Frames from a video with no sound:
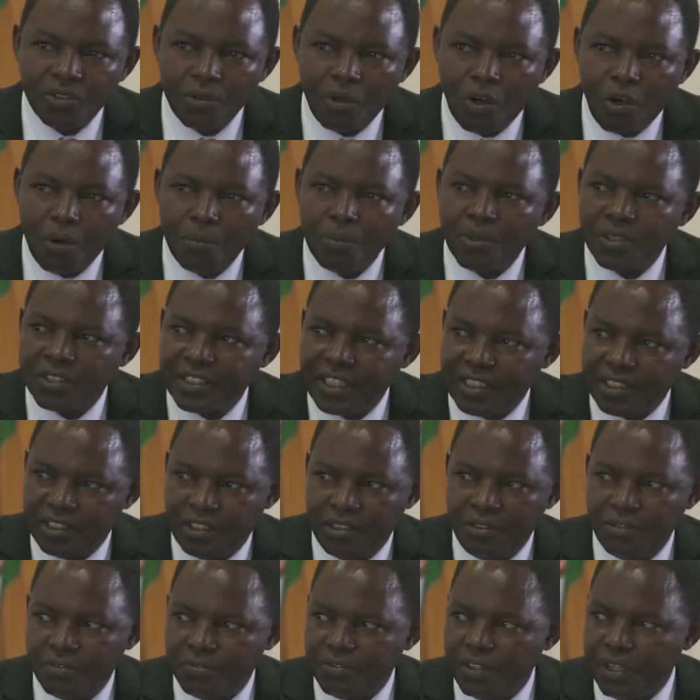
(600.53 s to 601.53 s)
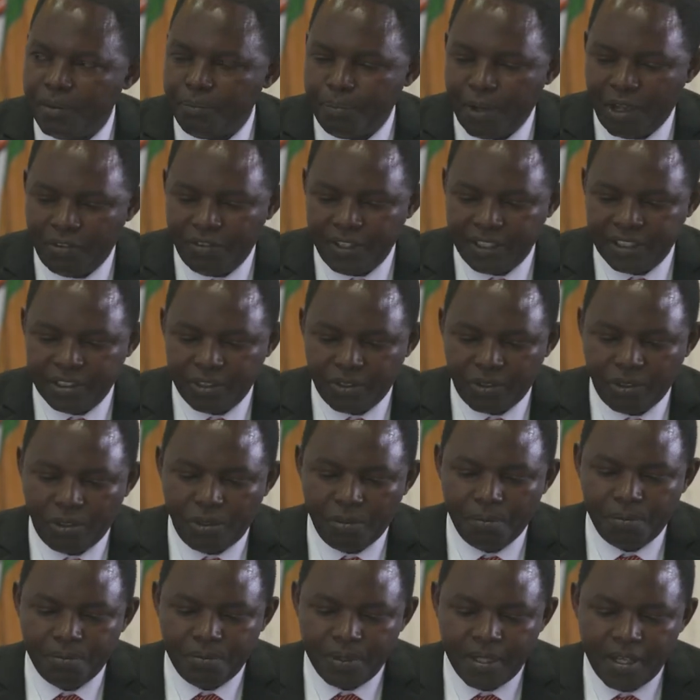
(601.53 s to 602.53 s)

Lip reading: almost achieve a perfect crop.